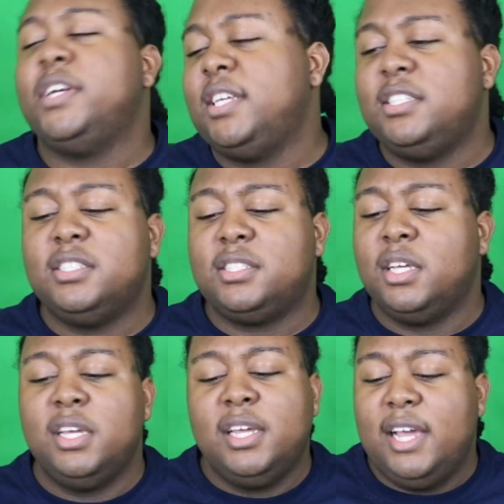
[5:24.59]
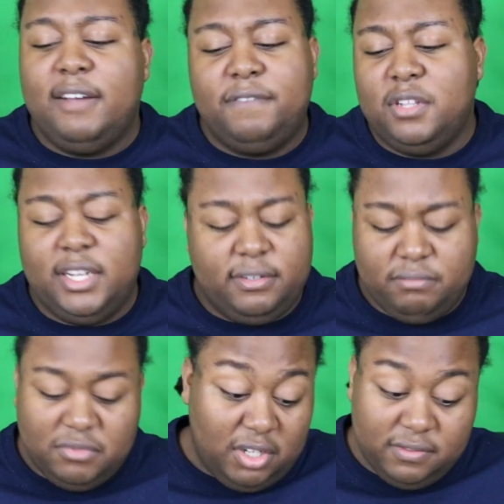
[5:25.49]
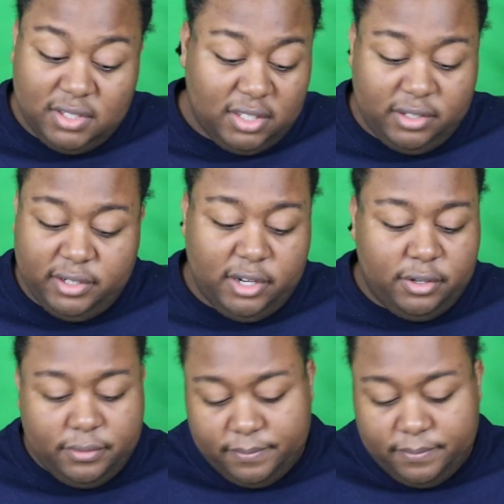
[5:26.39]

And he just, I feel like Dolph Ziggler, no.